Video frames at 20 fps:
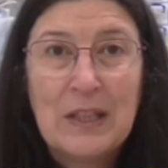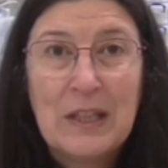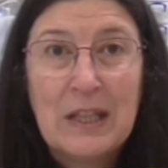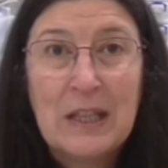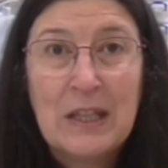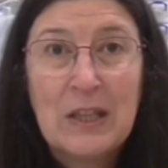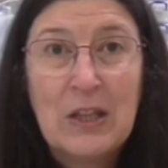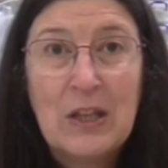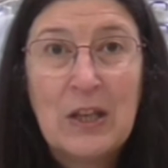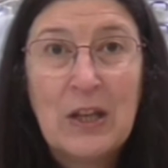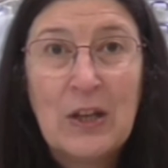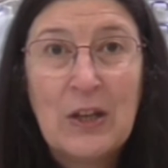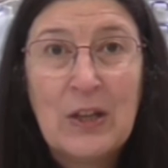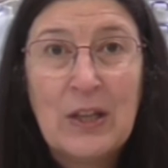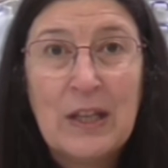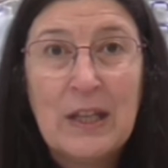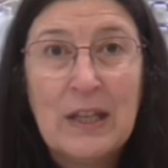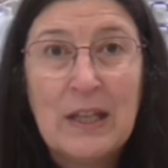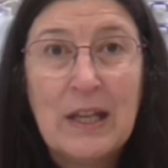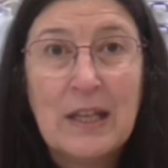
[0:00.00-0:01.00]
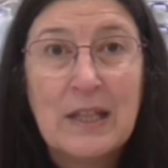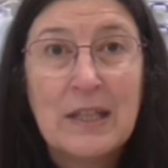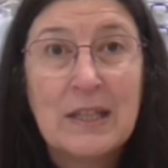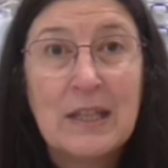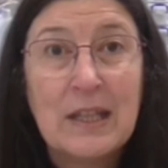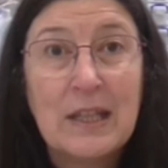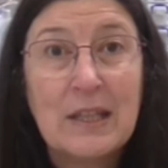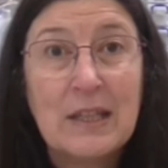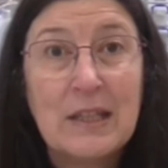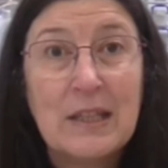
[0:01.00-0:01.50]
in the early
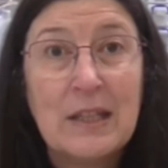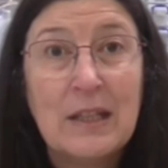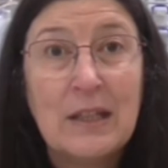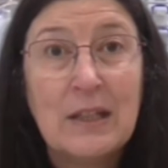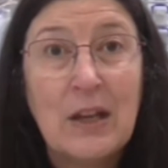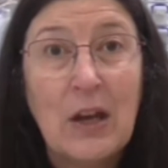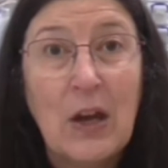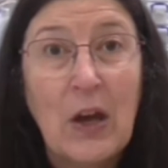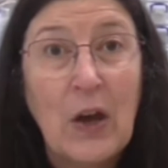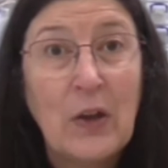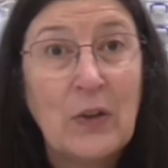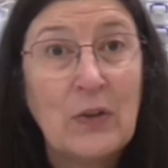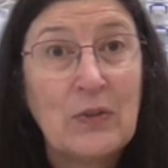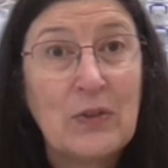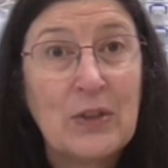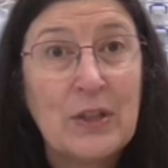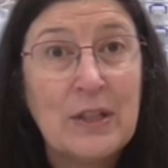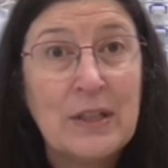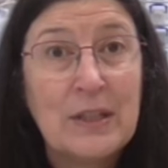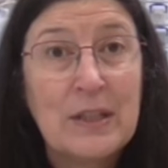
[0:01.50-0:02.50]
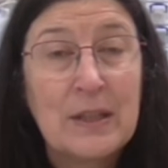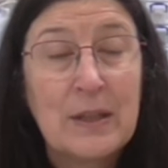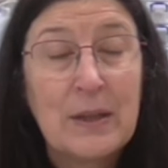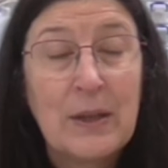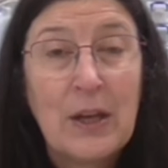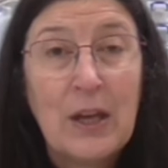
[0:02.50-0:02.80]
1600s,